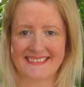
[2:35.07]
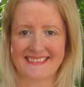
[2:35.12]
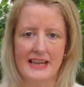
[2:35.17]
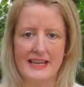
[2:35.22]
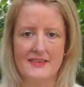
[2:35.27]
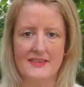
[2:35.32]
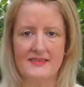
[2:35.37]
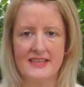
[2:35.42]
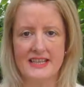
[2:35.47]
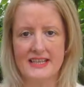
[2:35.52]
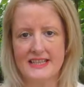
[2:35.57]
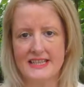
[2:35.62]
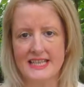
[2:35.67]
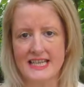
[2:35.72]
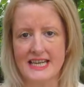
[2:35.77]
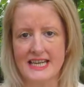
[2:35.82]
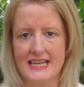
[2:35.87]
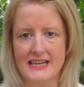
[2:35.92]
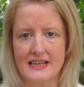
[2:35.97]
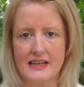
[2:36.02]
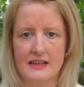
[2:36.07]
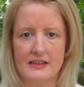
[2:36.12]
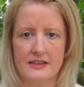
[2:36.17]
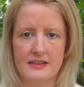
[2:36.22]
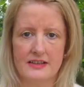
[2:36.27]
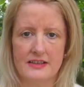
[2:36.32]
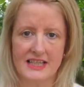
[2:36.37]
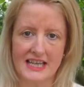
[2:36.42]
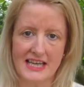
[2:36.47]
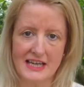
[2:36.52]
I have this tee
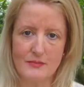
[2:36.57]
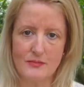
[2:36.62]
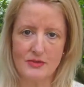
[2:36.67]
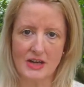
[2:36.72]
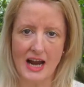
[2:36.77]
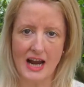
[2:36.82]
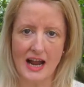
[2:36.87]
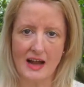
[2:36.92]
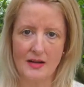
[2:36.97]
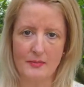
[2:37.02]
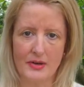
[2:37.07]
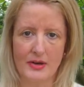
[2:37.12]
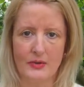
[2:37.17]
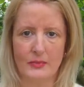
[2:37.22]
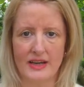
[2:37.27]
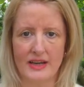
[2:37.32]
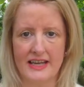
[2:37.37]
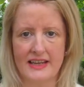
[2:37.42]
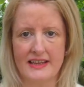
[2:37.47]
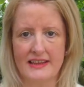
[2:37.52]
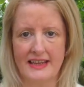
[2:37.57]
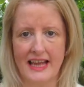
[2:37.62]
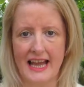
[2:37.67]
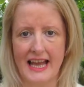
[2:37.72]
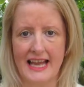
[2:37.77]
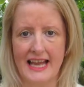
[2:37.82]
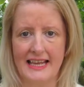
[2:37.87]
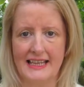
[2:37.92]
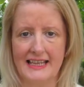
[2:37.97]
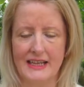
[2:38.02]
teamed up with
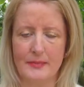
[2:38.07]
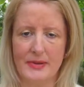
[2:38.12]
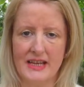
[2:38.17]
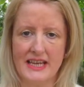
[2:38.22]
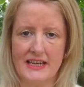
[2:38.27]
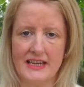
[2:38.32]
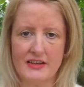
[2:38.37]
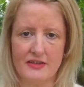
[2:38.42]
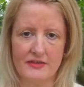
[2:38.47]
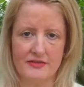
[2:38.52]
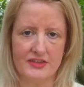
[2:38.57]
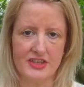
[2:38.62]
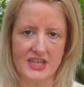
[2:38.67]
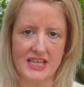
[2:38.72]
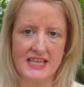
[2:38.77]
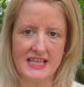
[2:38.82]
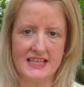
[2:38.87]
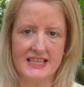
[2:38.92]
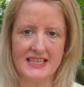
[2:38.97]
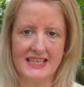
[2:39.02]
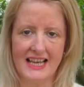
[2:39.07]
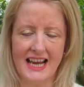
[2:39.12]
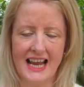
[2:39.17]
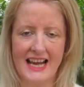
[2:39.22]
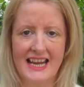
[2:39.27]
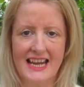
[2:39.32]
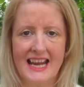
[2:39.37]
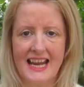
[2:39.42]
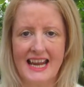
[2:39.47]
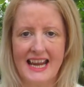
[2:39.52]
a pair of jeans today,